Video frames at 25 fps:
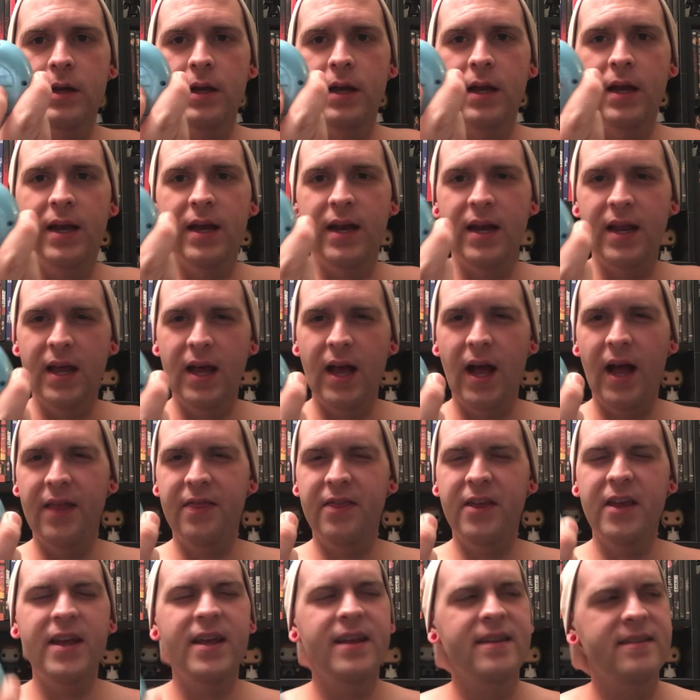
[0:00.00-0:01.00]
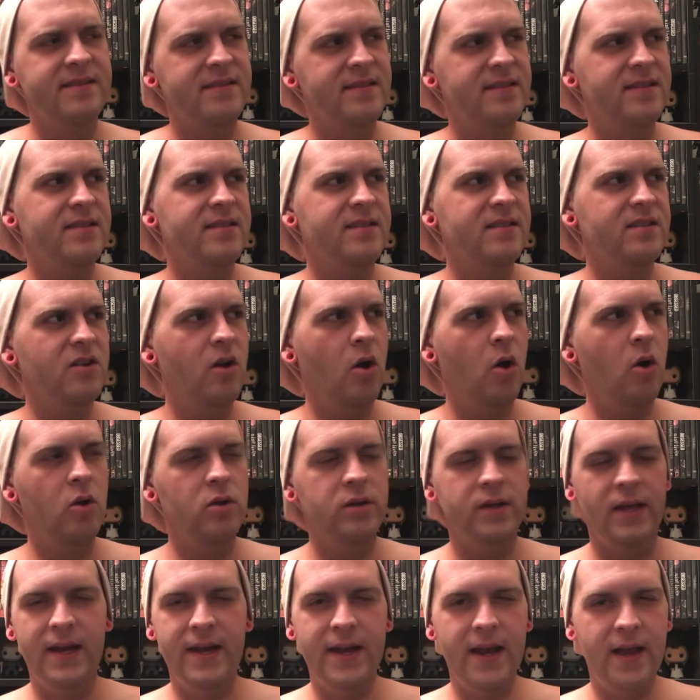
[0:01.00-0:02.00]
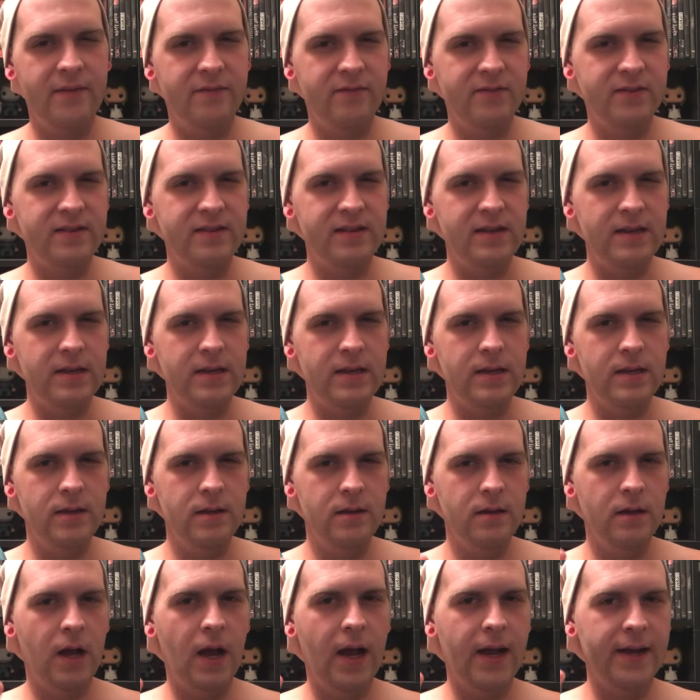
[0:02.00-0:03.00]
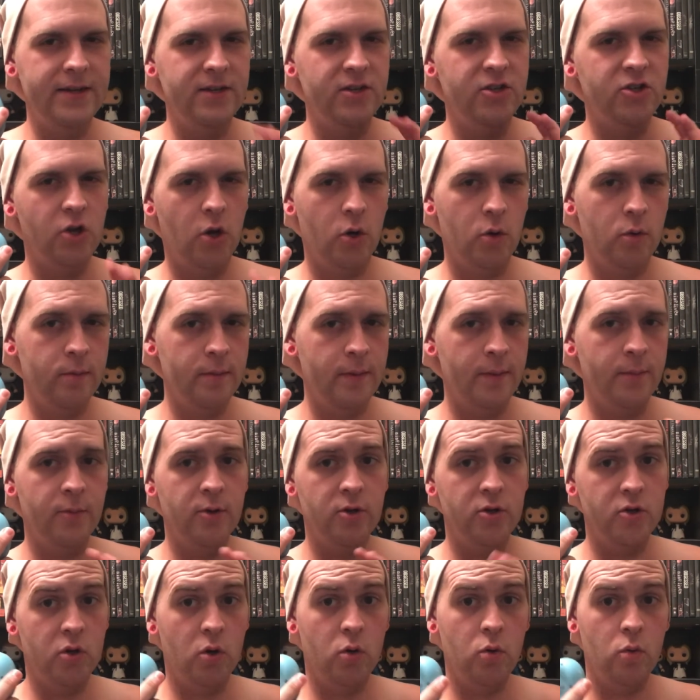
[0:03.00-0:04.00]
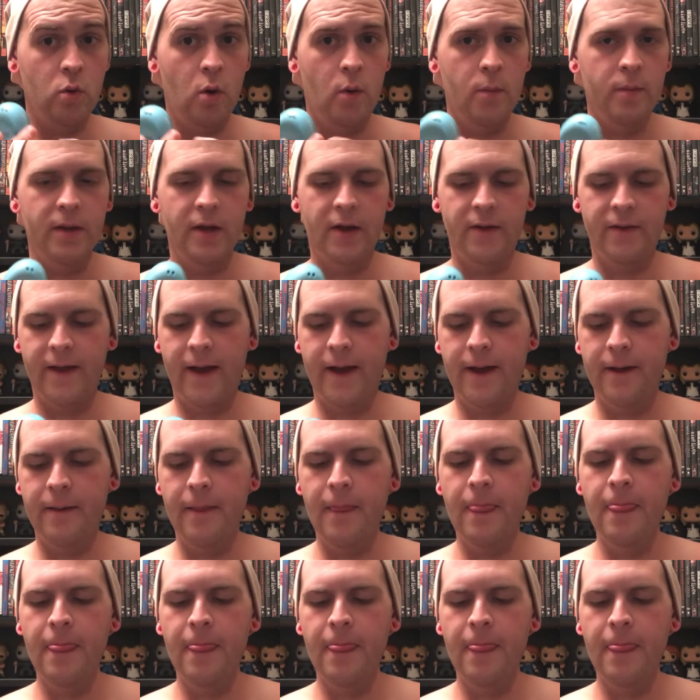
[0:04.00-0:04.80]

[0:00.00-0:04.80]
think it's called NFC. I don't remember, don't quote me on that.